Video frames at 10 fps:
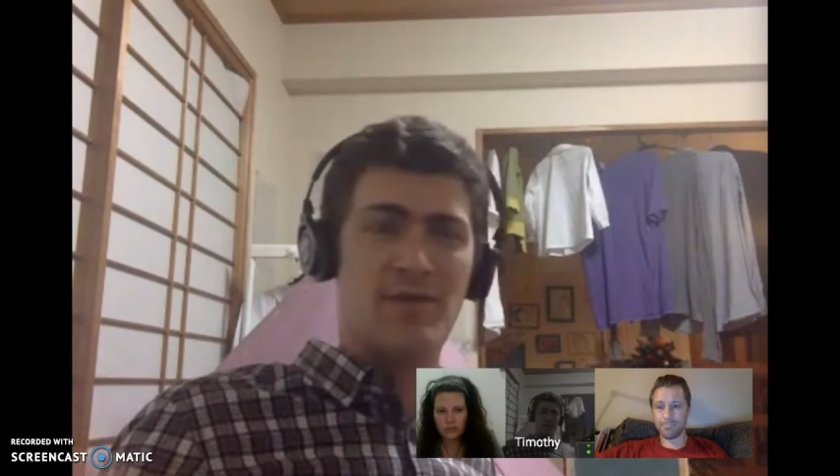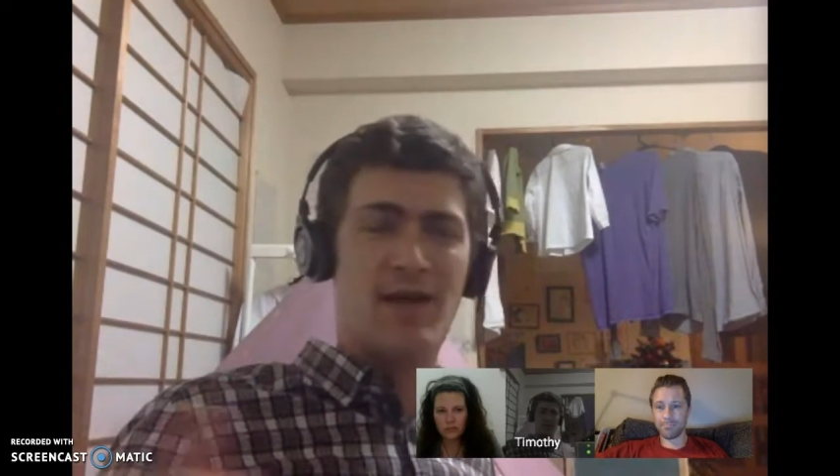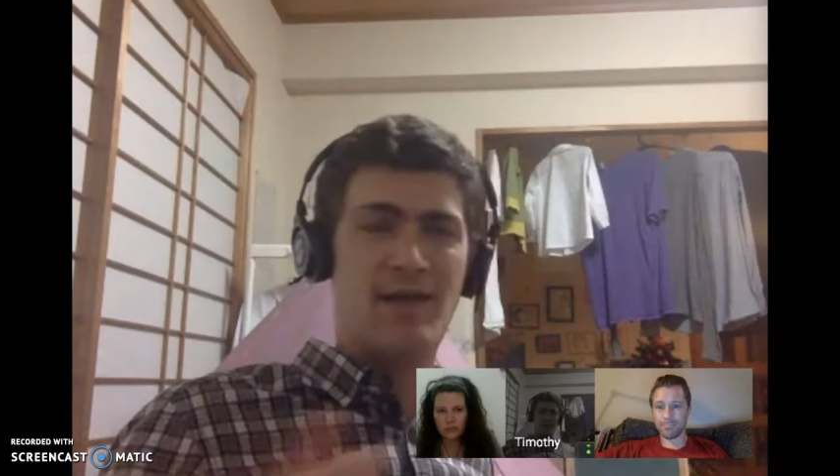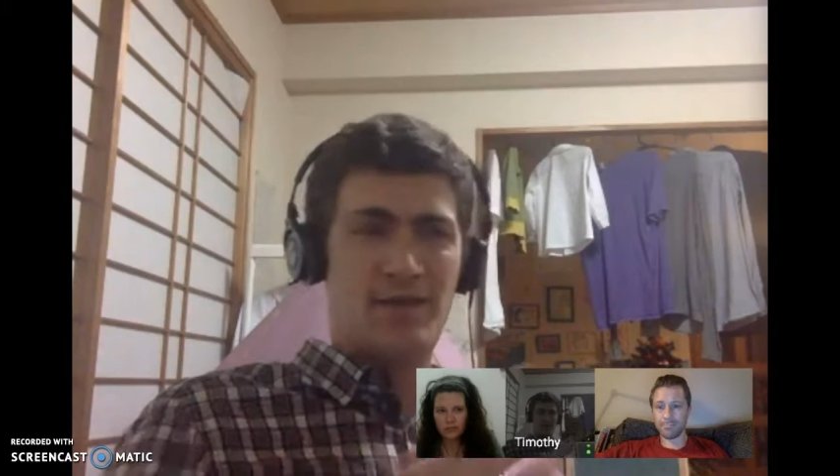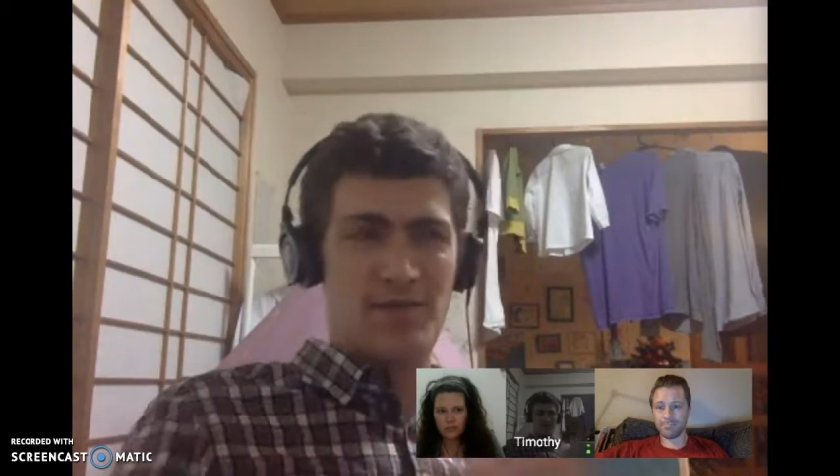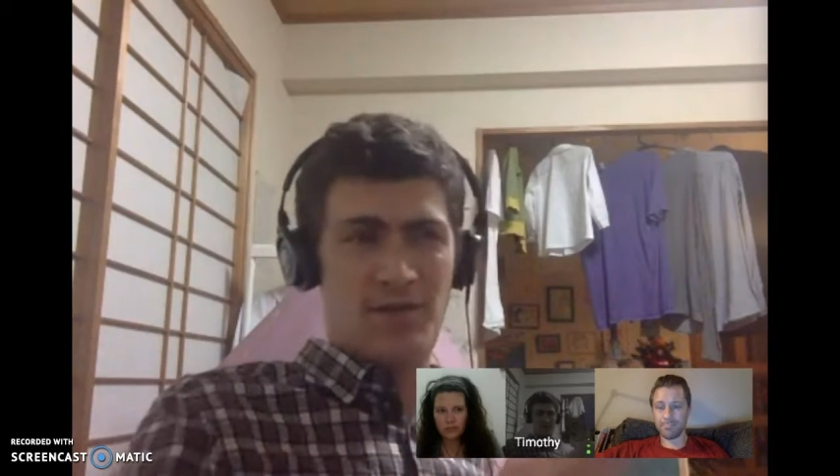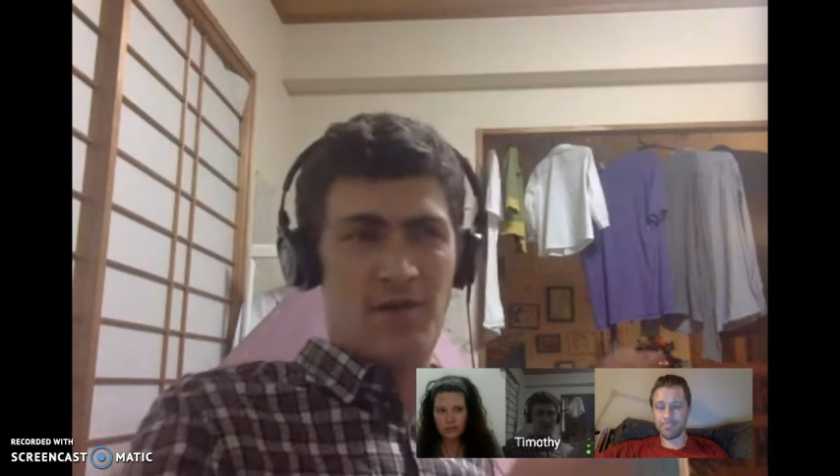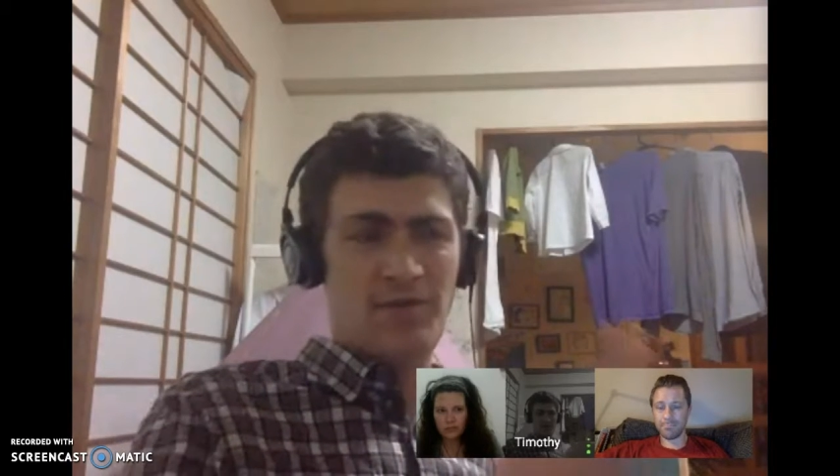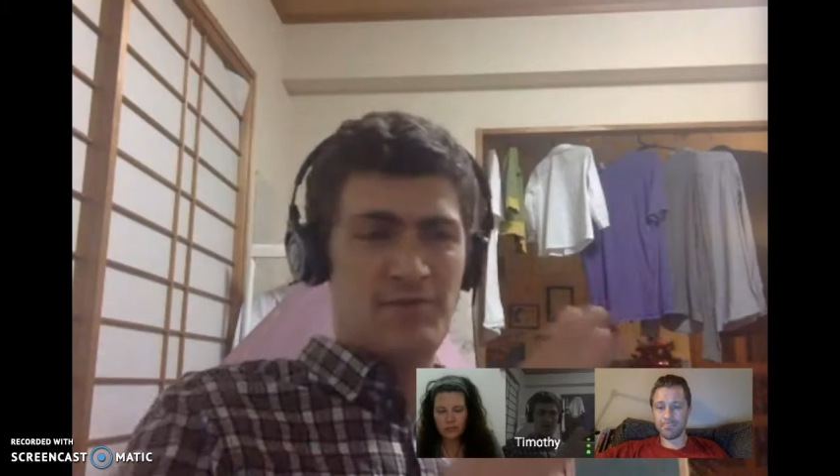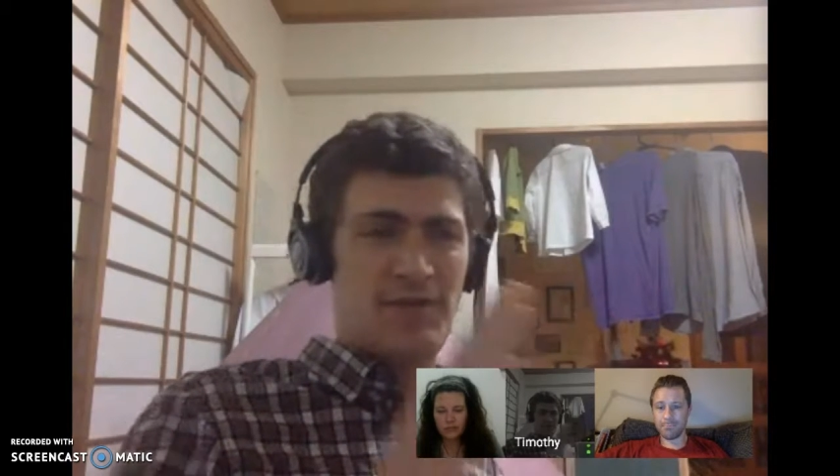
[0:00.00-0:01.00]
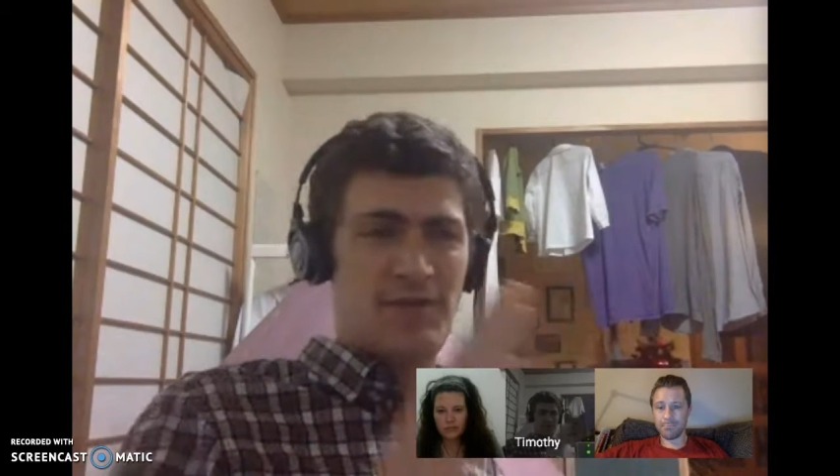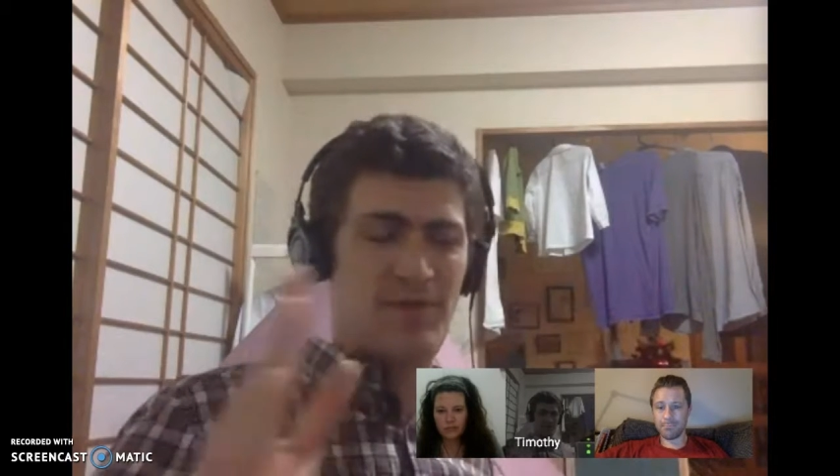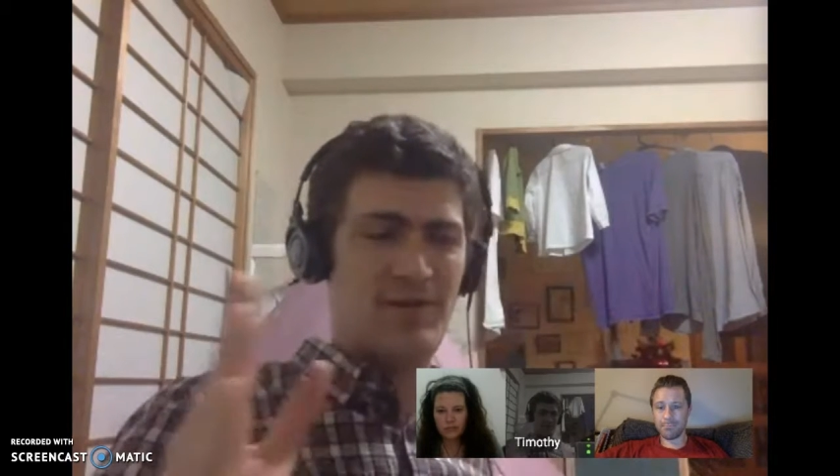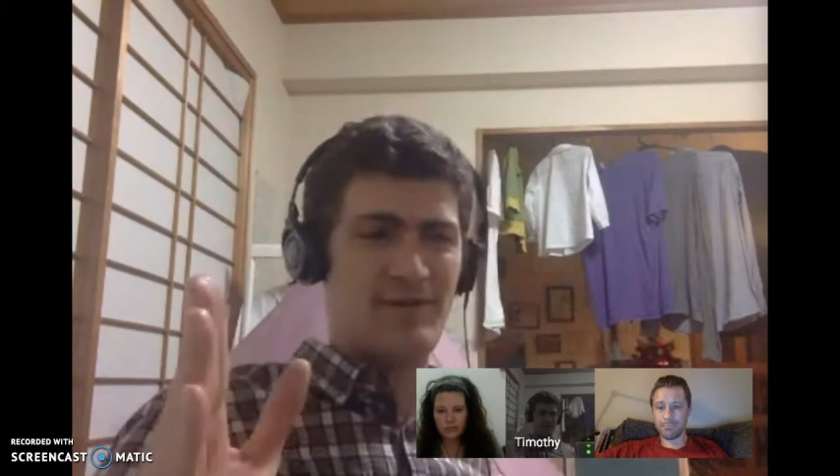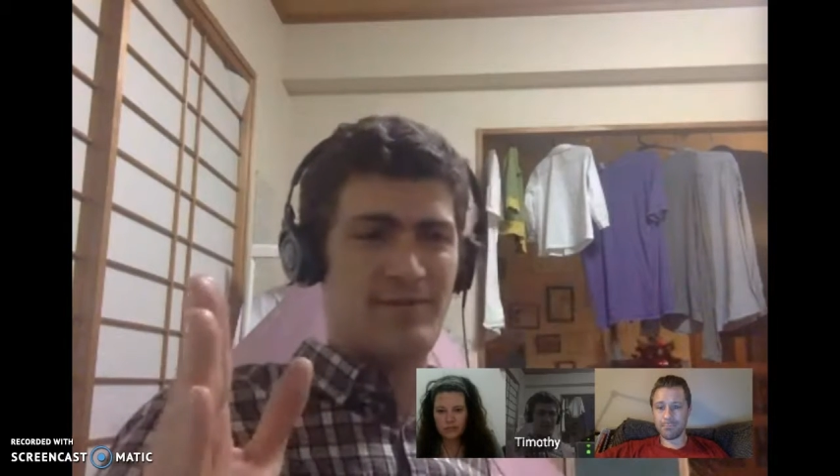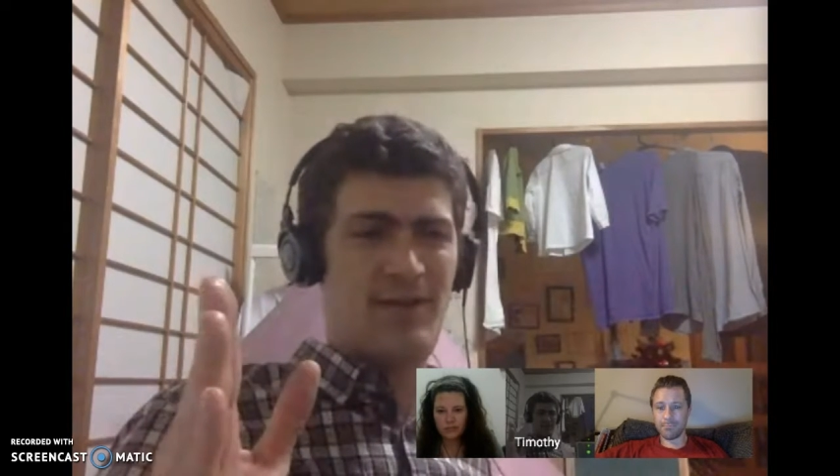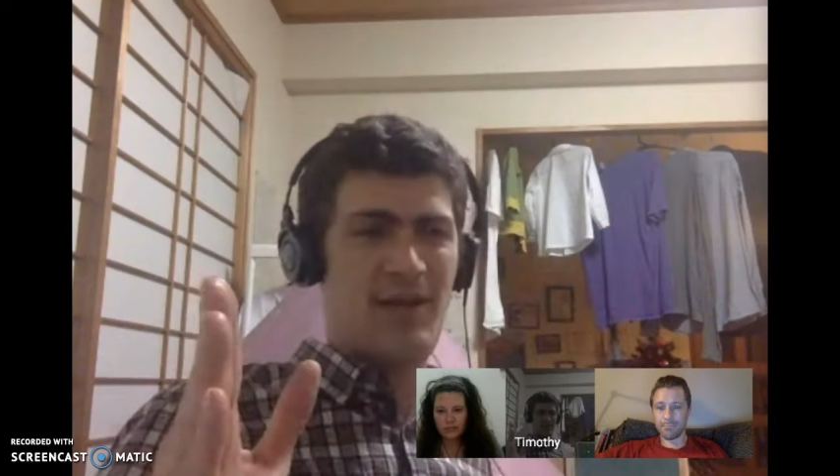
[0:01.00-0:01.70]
but all those different